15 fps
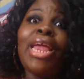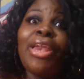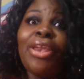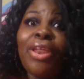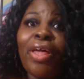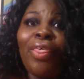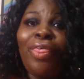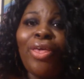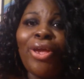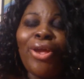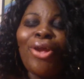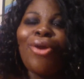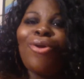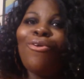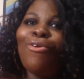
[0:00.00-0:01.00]
another
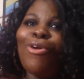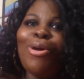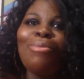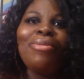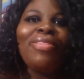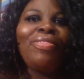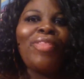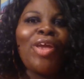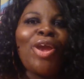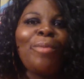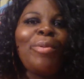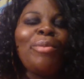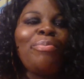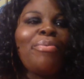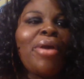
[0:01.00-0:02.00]

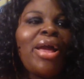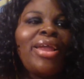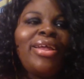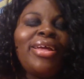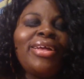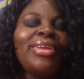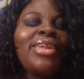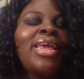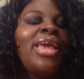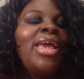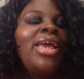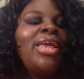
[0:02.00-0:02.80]
aromatherapy product.